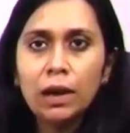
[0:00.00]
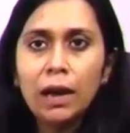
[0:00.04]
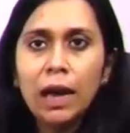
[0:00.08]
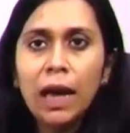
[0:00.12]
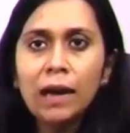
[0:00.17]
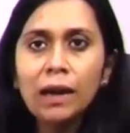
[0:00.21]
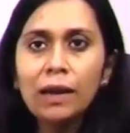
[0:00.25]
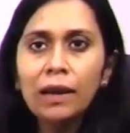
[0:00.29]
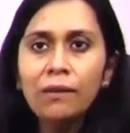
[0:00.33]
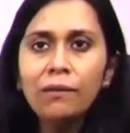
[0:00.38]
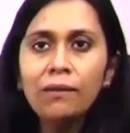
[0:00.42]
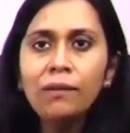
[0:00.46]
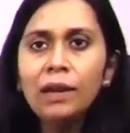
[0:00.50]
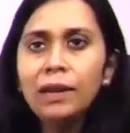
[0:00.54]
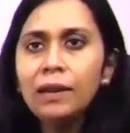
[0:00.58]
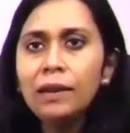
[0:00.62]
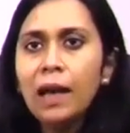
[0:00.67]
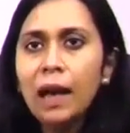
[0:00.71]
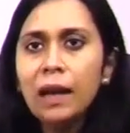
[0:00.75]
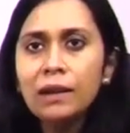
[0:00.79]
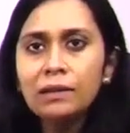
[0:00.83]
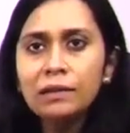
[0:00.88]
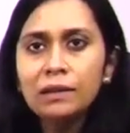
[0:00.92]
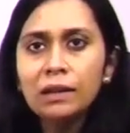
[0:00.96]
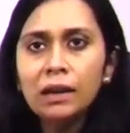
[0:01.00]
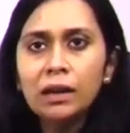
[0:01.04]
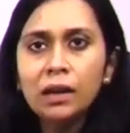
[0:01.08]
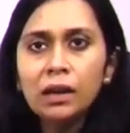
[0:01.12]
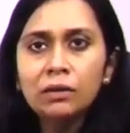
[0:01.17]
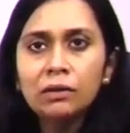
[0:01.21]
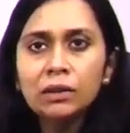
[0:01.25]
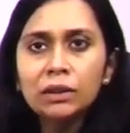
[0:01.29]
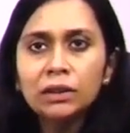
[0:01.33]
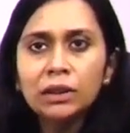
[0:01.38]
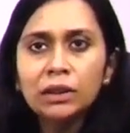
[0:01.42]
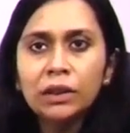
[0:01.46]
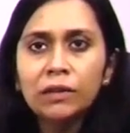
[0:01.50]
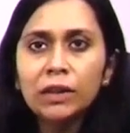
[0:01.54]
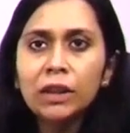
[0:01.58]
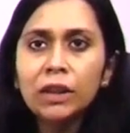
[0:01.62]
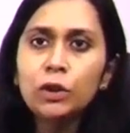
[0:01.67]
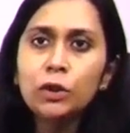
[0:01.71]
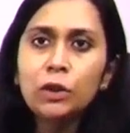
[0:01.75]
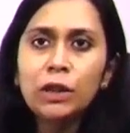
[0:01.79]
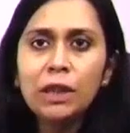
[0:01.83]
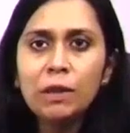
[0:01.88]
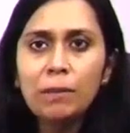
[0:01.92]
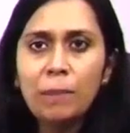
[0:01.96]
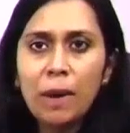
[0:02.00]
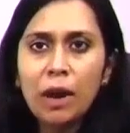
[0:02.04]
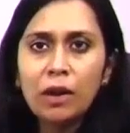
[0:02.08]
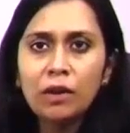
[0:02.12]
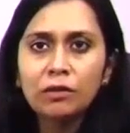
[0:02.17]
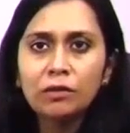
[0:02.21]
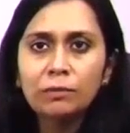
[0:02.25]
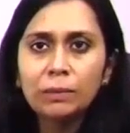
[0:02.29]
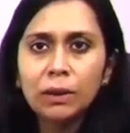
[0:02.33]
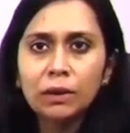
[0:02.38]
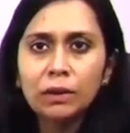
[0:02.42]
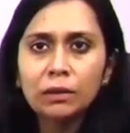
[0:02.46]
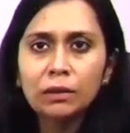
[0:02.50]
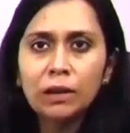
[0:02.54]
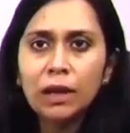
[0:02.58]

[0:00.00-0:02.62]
And every gas cylinder was given a unique pair of pin.